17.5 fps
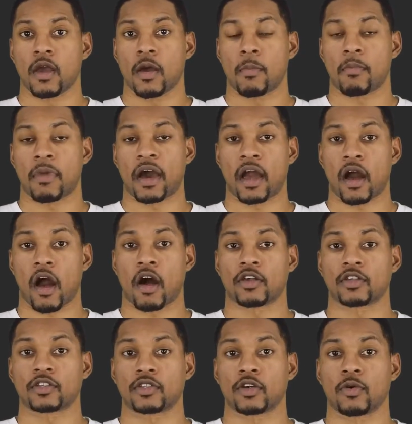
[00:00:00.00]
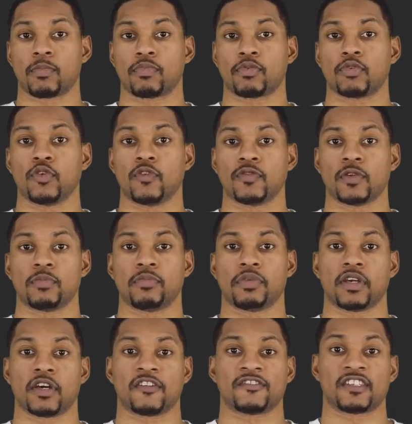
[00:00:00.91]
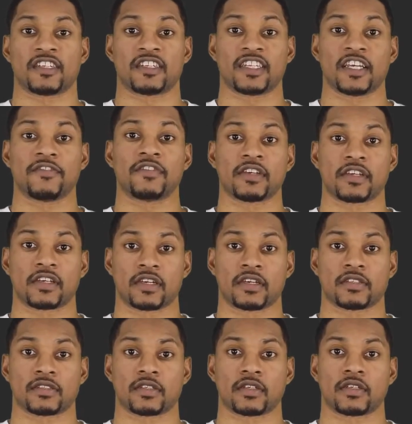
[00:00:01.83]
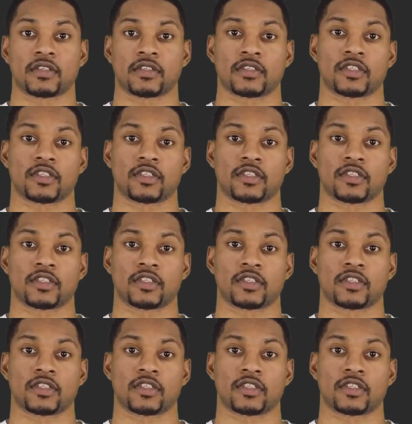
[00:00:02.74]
might also prove to be of significance